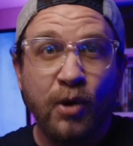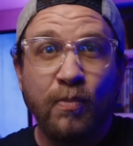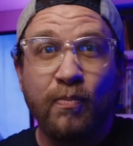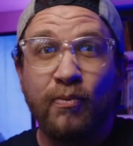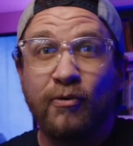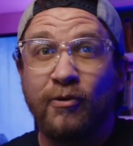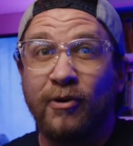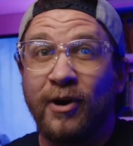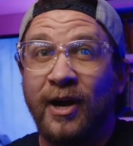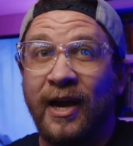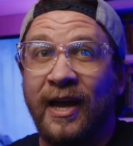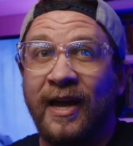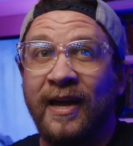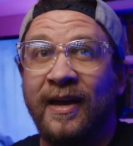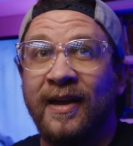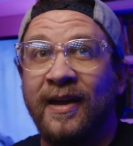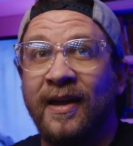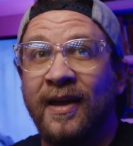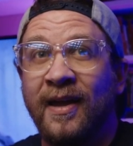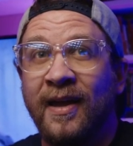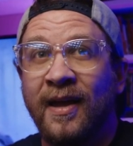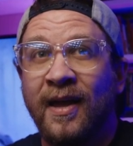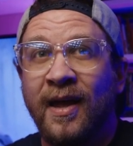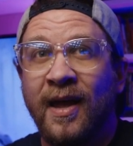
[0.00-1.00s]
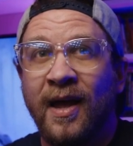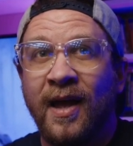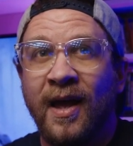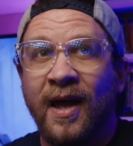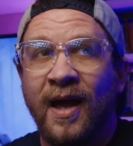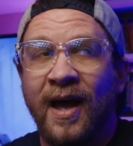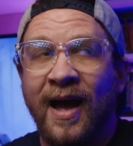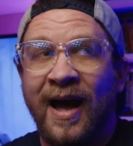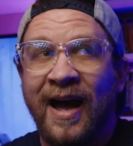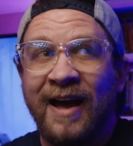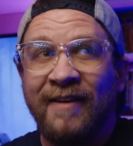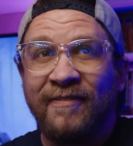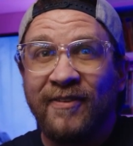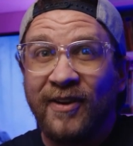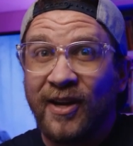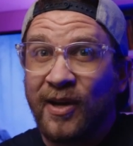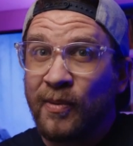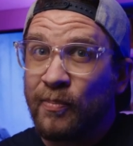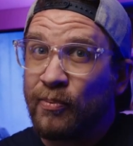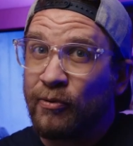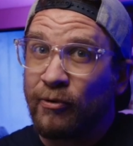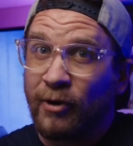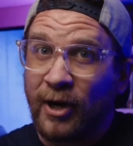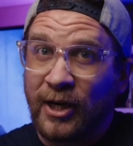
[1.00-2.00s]
Prey. I feel
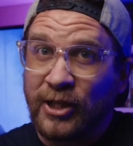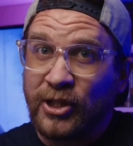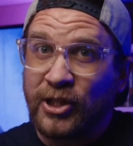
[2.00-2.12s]
like Prey